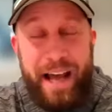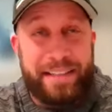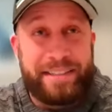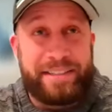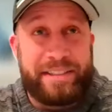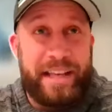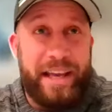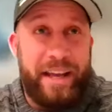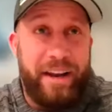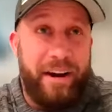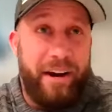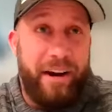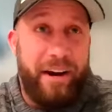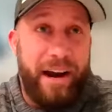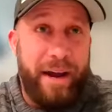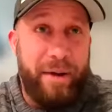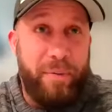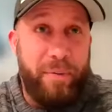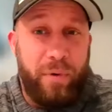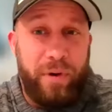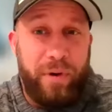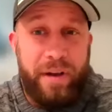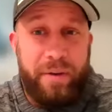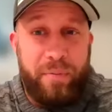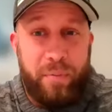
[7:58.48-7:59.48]
said, all right,
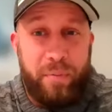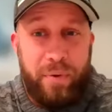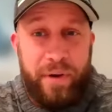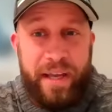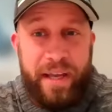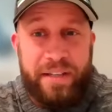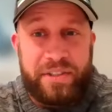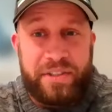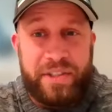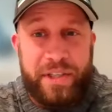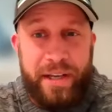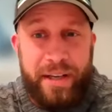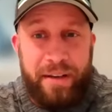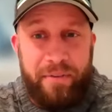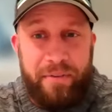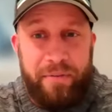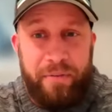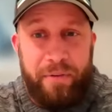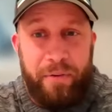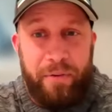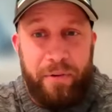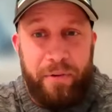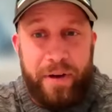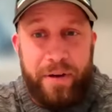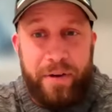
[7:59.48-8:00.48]
we'll get you in
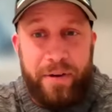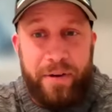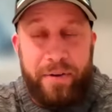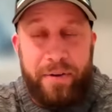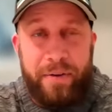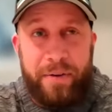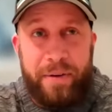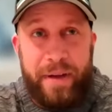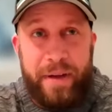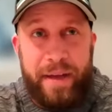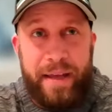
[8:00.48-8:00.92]
for real.